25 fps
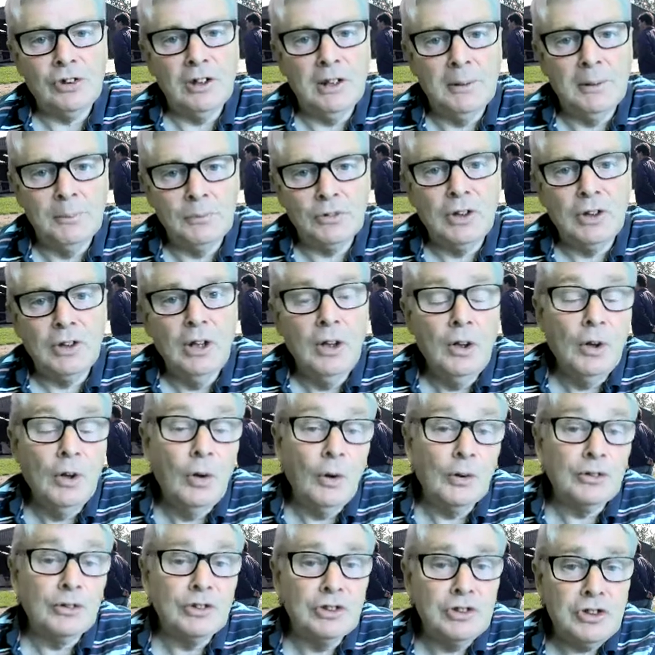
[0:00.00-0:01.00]
or tips
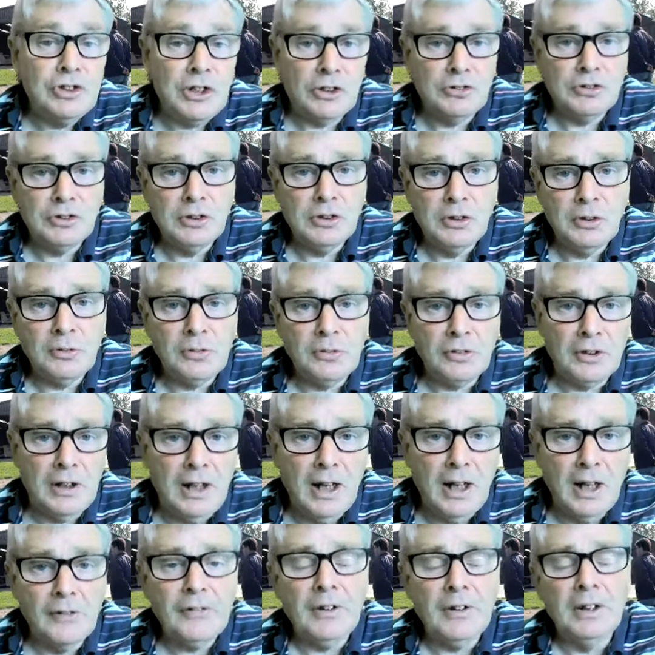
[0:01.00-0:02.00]
or suggestions
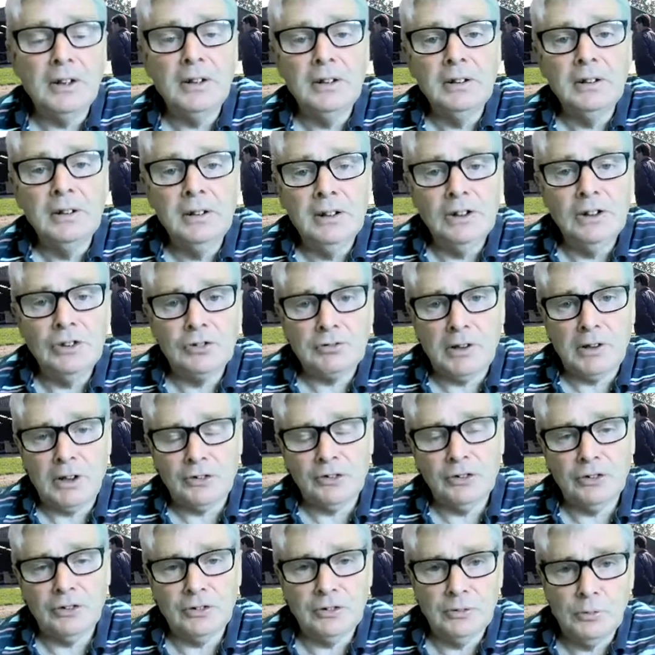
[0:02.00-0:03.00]
for other
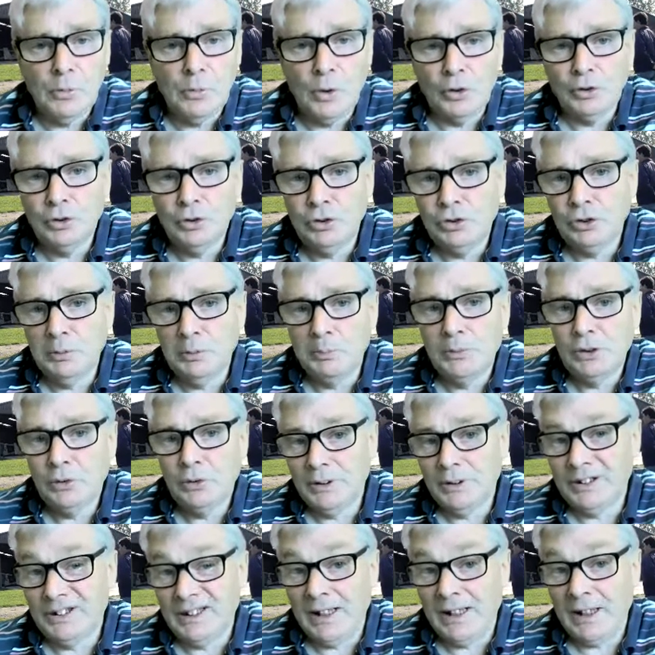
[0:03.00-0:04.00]
instructors on what you should
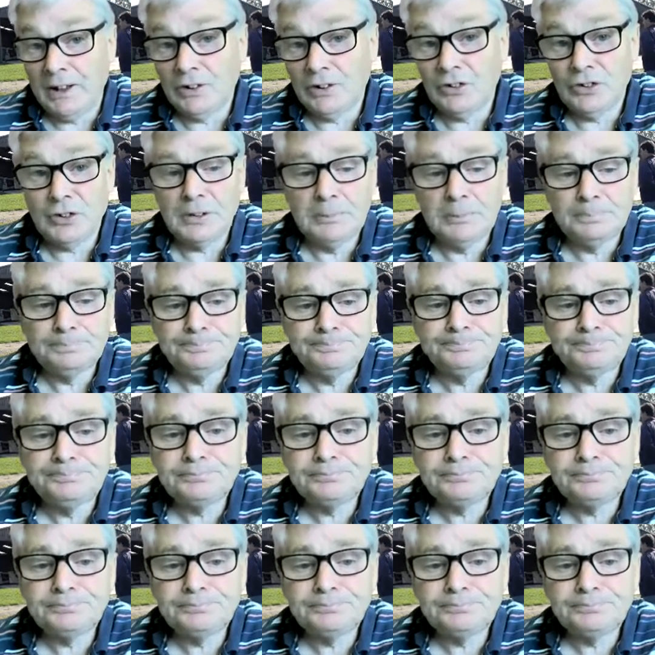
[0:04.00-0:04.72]
be doing next.